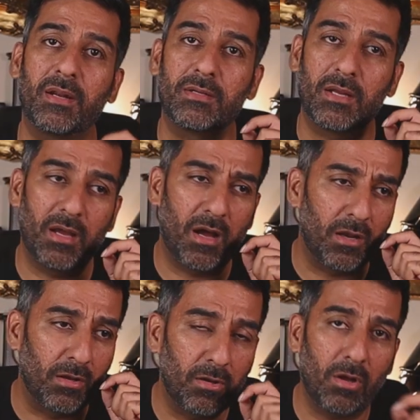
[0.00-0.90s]
spend
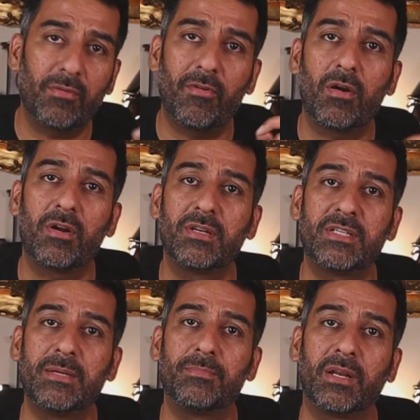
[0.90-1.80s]
a lot of
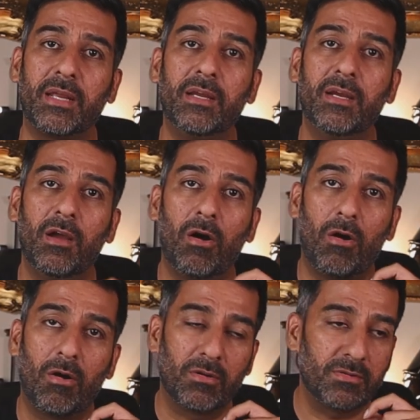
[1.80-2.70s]
R&D money
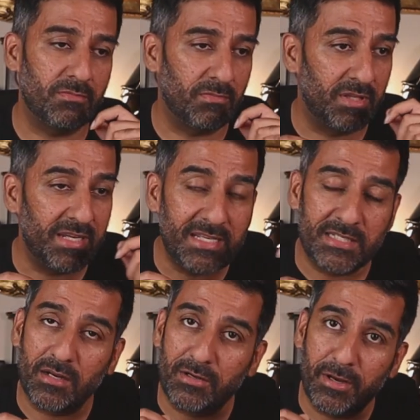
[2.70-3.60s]
on these